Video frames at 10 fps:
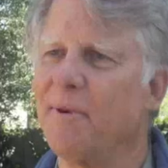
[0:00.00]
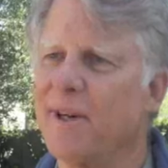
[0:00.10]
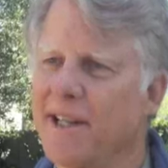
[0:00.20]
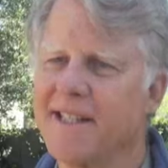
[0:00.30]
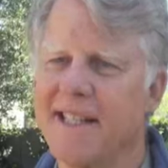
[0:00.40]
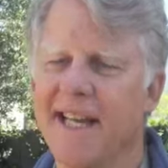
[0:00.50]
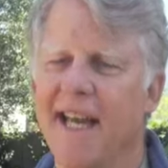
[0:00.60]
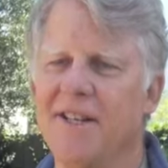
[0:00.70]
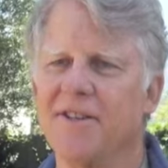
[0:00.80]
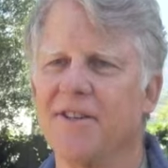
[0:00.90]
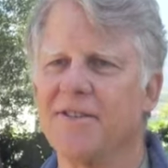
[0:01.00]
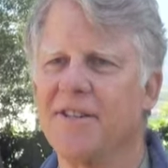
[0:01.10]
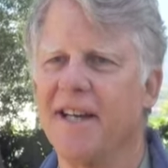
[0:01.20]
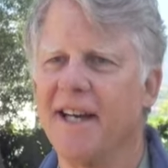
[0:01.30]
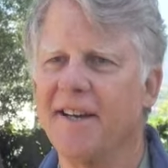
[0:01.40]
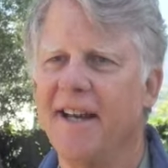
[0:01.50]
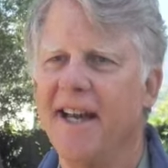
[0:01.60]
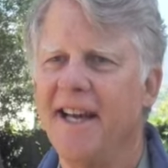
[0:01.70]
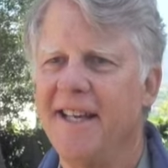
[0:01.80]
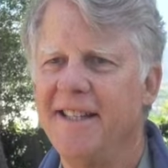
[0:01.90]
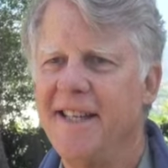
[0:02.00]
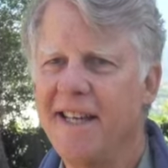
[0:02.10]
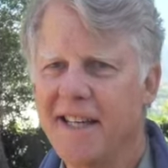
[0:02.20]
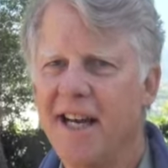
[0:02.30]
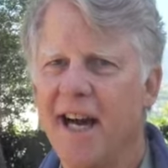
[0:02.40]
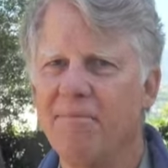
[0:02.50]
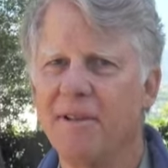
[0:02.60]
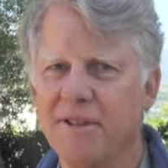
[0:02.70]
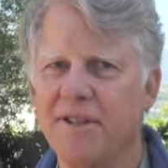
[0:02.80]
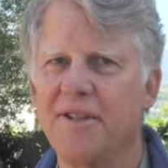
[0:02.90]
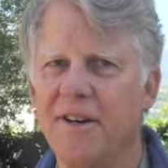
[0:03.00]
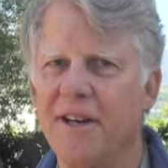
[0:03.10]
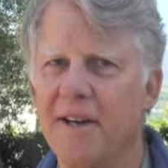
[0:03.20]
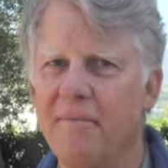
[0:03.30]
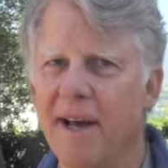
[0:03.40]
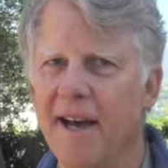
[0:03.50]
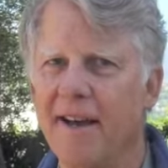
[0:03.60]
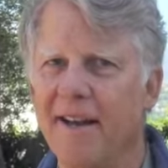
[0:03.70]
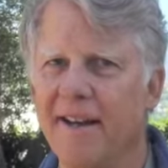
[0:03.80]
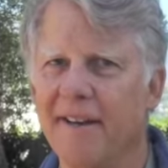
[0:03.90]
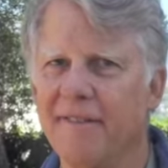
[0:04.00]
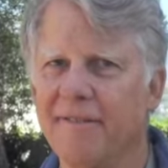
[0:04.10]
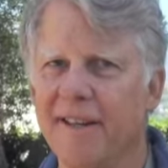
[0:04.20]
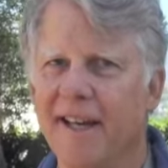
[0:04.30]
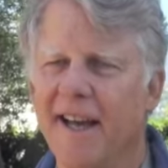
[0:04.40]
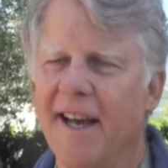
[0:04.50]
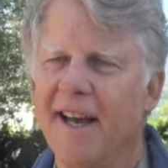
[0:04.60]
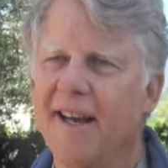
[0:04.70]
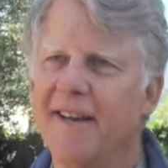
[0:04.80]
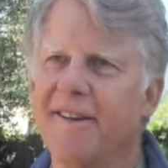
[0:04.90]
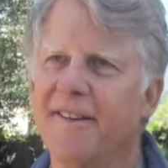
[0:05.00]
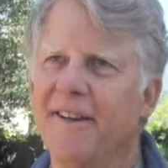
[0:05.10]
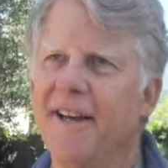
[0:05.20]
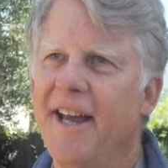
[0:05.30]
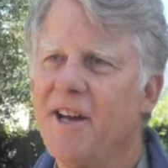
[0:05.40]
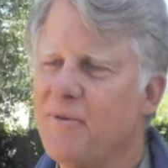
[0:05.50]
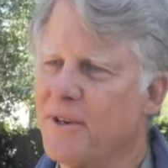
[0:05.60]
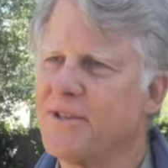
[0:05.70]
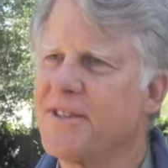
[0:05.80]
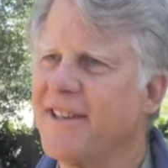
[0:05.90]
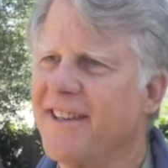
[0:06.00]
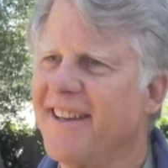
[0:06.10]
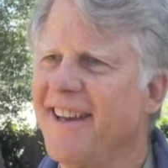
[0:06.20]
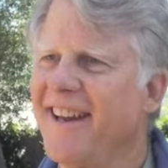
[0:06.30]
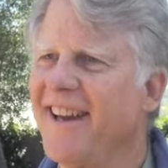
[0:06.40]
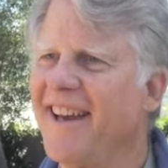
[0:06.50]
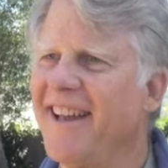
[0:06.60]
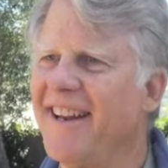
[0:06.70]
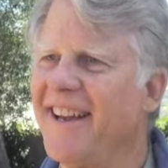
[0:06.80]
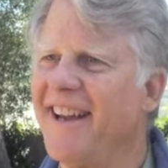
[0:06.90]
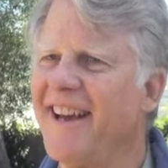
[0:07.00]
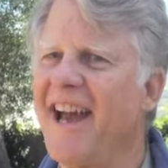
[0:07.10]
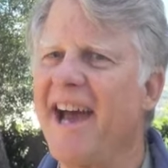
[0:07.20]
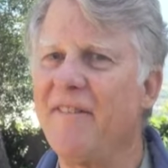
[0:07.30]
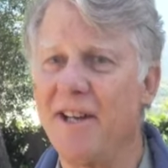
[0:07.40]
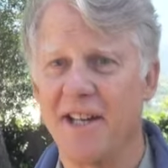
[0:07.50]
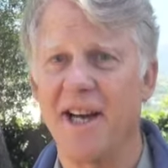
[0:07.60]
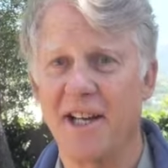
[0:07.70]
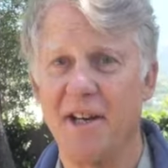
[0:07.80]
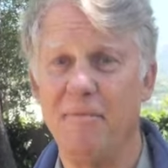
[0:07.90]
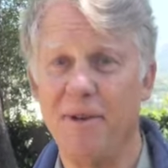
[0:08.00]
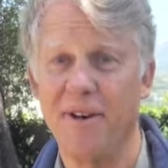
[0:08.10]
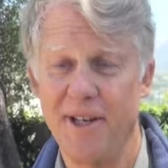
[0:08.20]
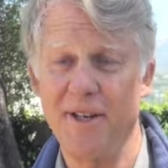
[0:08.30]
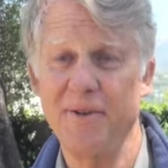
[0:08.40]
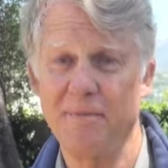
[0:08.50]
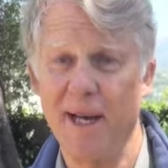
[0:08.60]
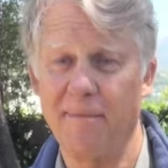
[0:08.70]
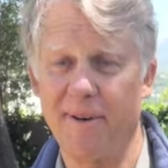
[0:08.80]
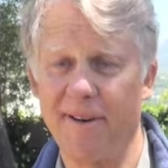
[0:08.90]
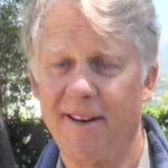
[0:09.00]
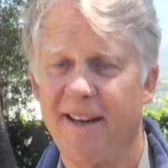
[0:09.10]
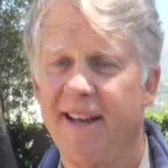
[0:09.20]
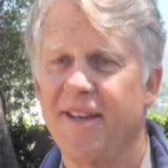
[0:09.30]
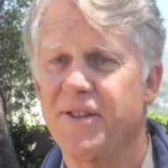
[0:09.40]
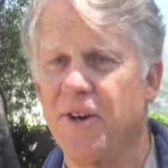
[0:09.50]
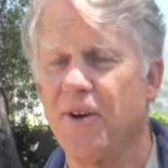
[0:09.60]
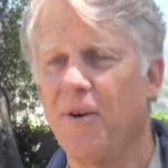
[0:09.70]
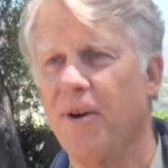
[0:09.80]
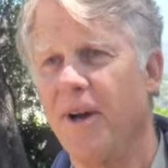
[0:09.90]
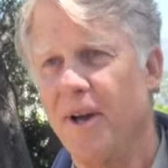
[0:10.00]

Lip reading: moralistic angels did accomplish a certain amount of interest in having a community newspaper. So